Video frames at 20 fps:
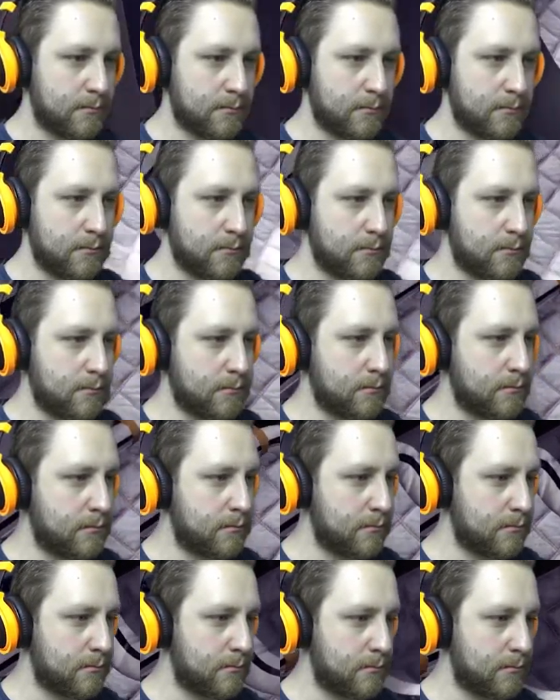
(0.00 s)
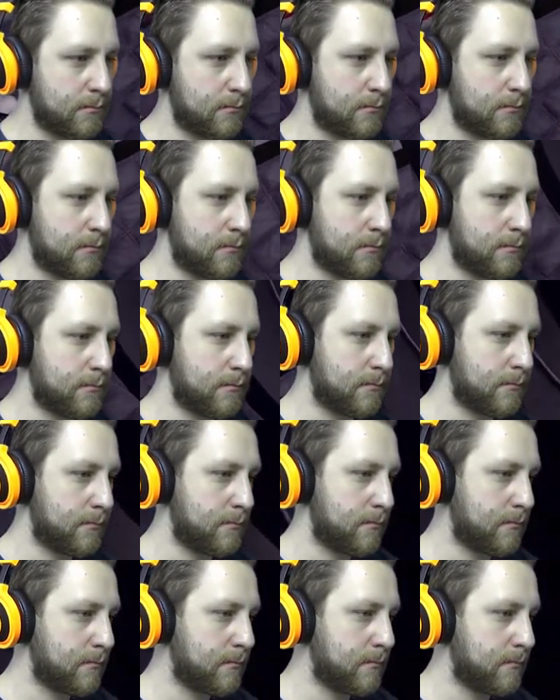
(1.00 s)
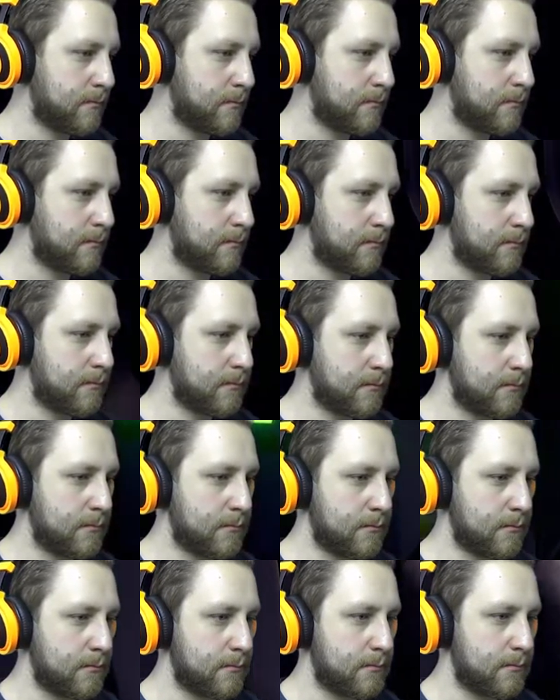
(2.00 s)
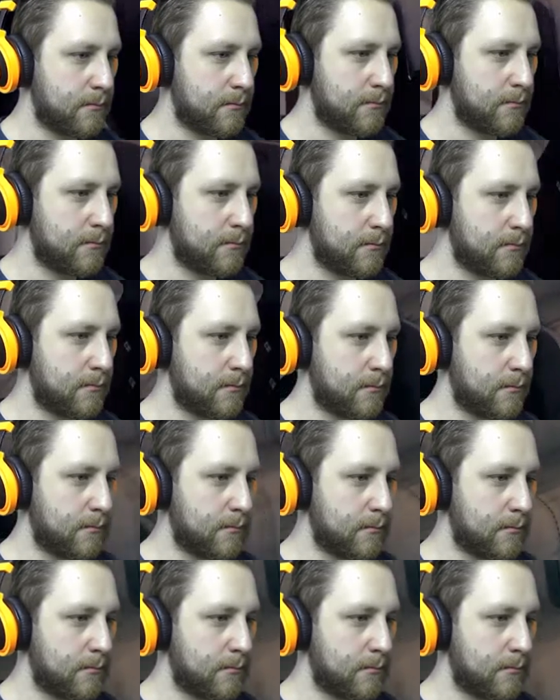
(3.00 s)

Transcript: (silence)